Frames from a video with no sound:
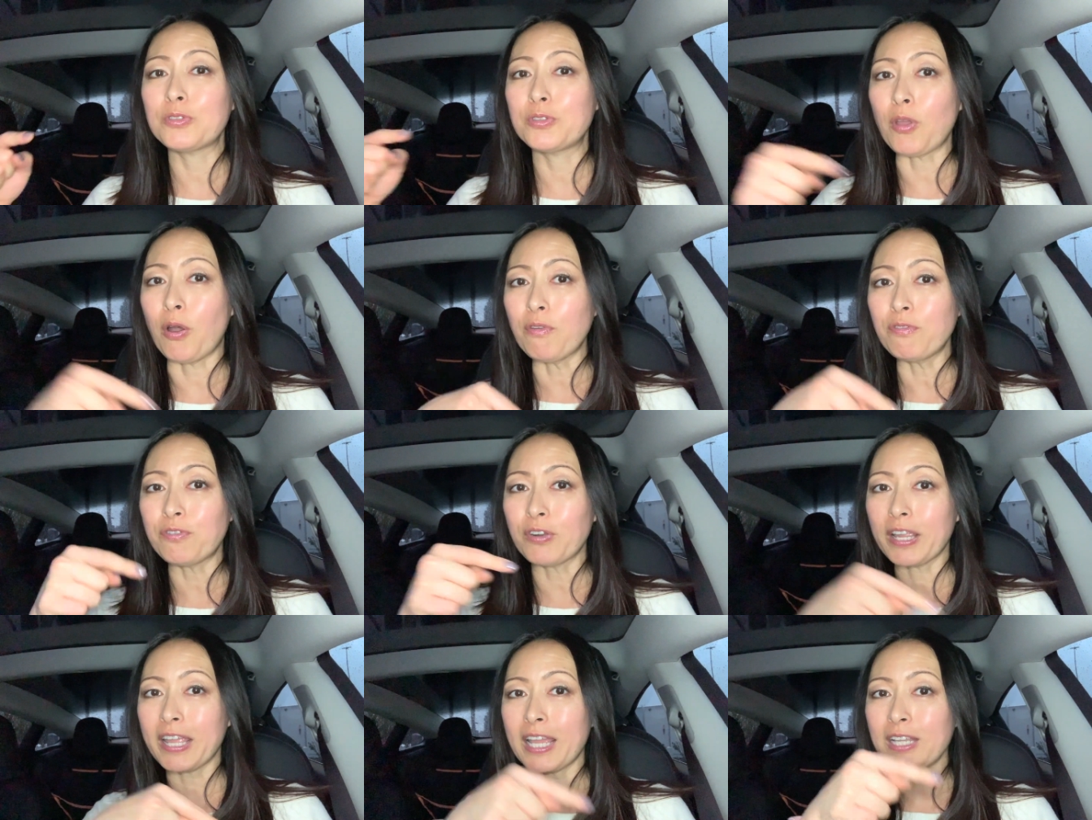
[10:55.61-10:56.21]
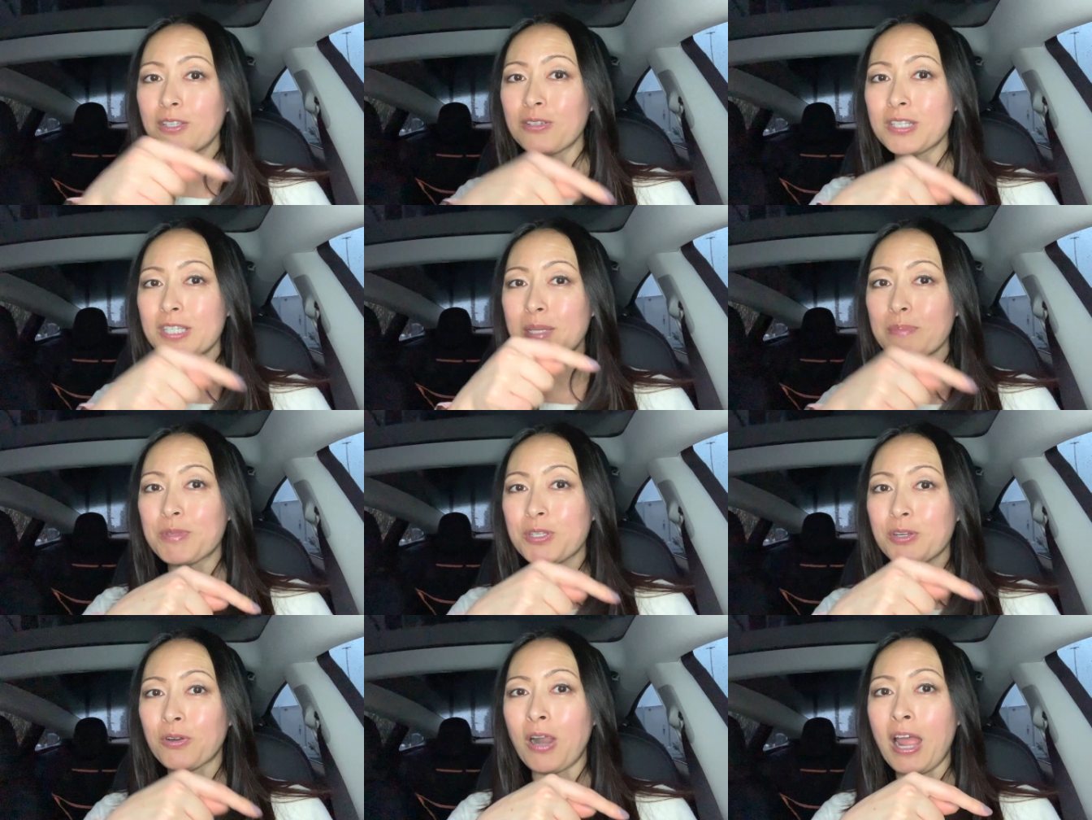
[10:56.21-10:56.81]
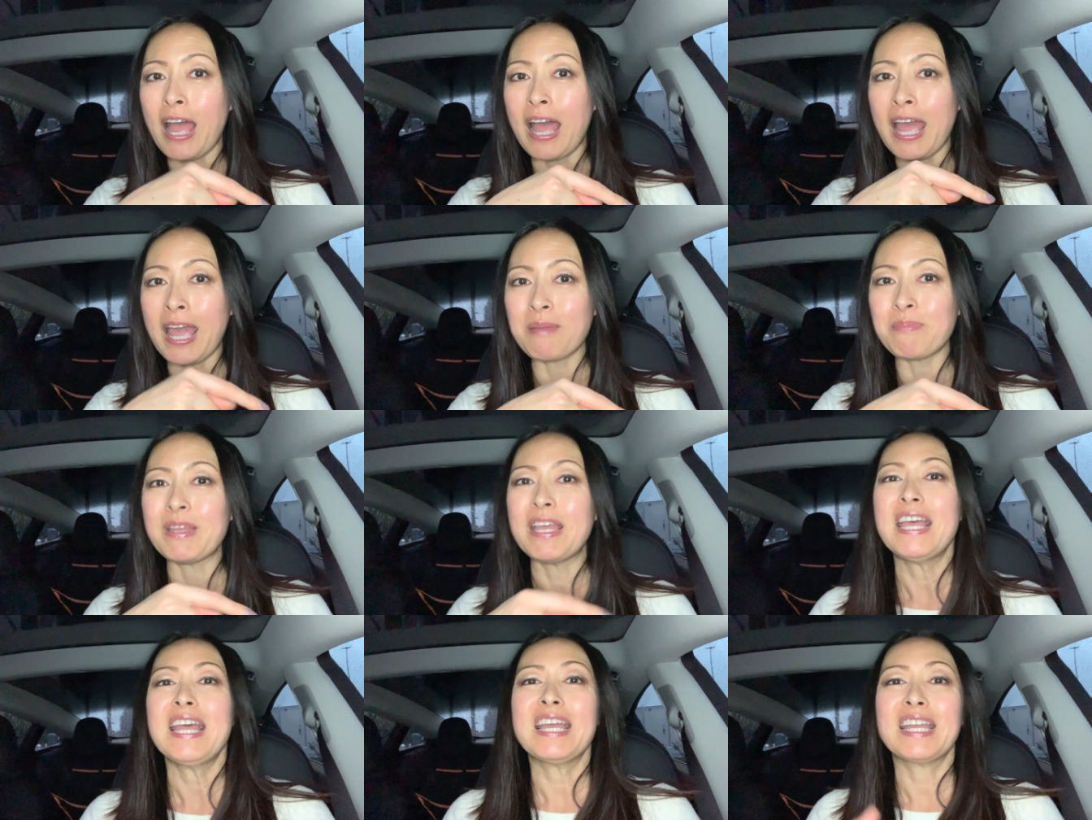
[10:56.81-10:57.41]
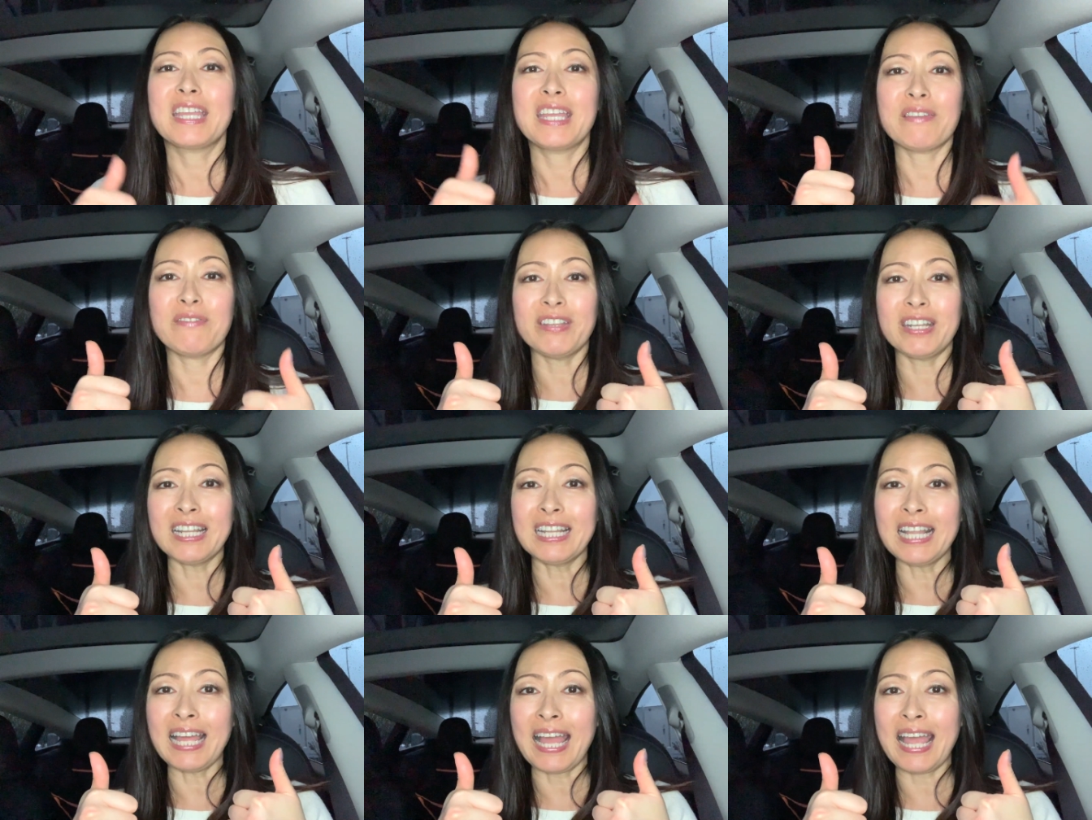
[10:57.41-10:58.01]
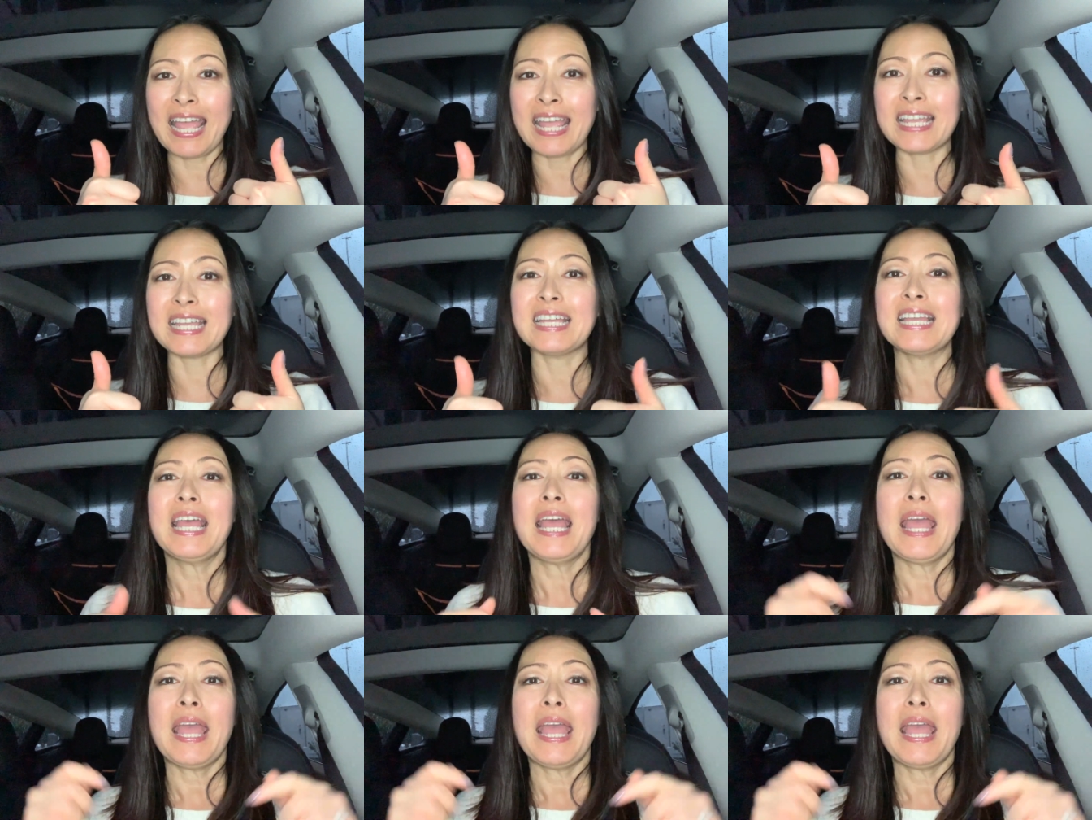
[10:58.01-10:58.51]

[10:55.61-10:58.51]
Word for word: don't forget to subscribe, give it a like,